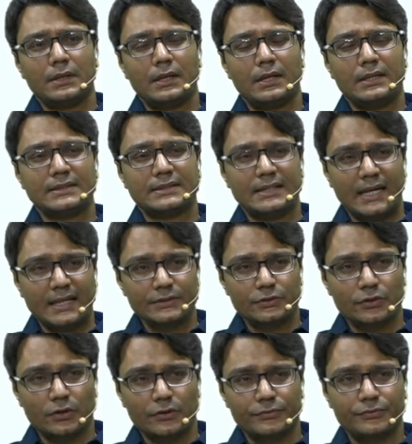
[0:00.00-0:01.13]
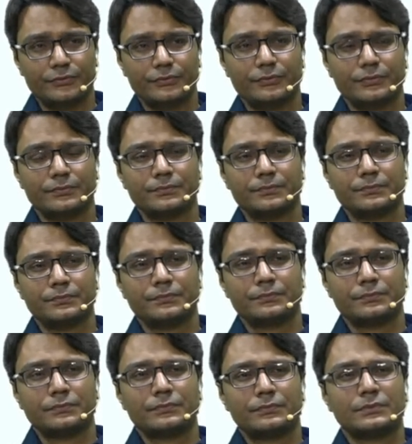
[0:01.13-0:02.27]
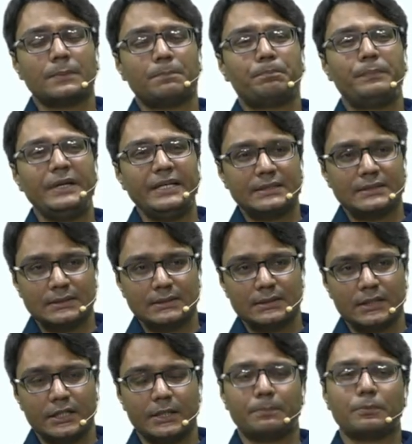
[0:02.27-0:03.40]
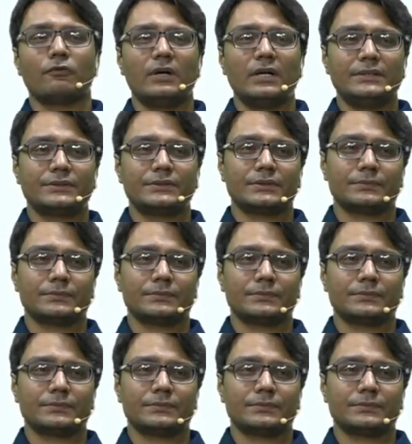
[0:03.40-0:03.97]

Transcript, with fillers: in sense of the peace it provides.